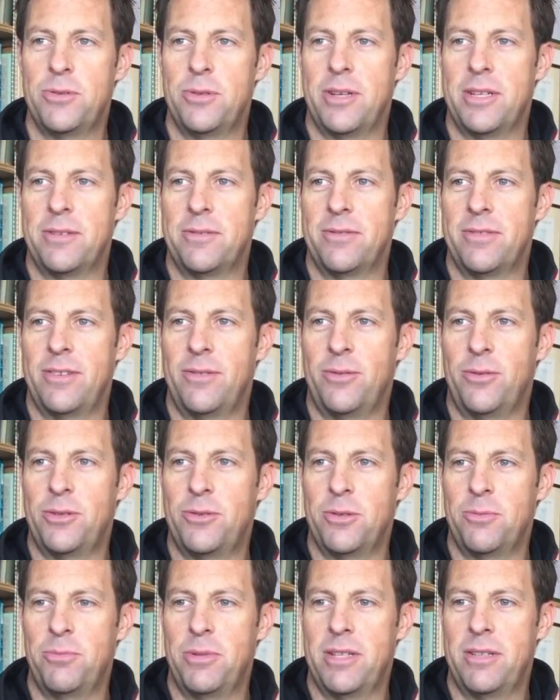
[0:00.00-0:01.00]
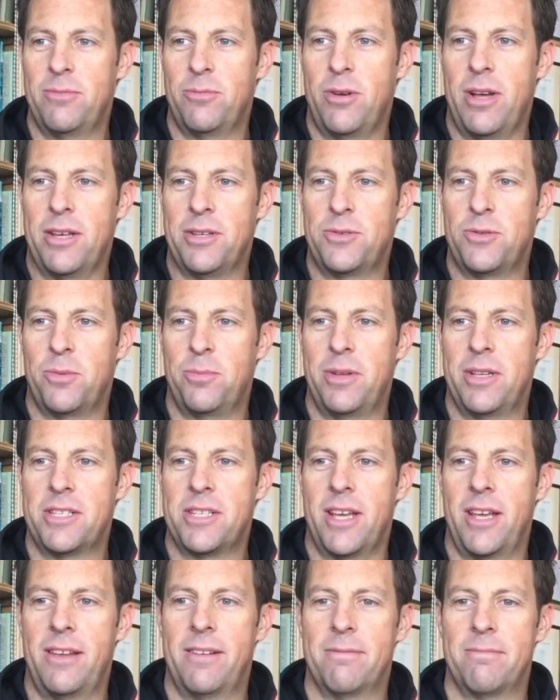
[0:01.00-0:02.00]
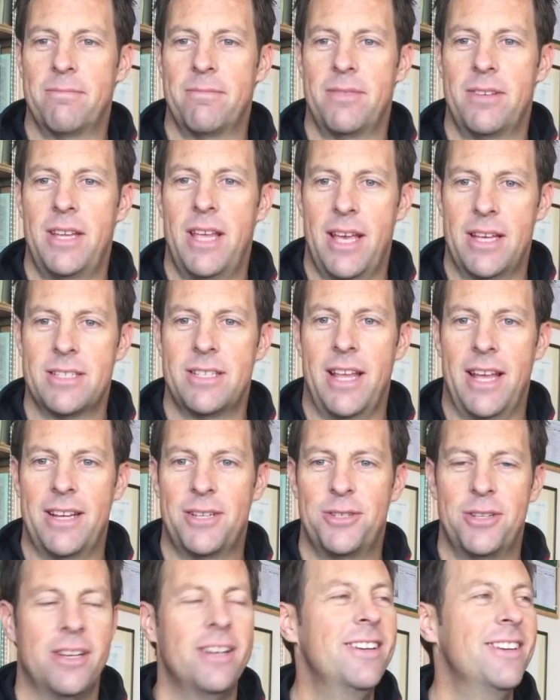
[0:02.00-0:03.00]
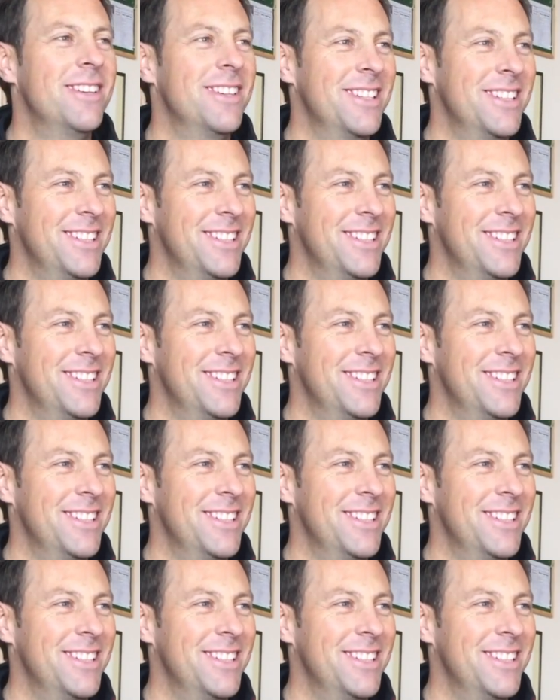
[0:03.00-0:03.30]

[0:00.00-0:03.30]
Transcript: what else do you want me to say? Yes, Lancashire.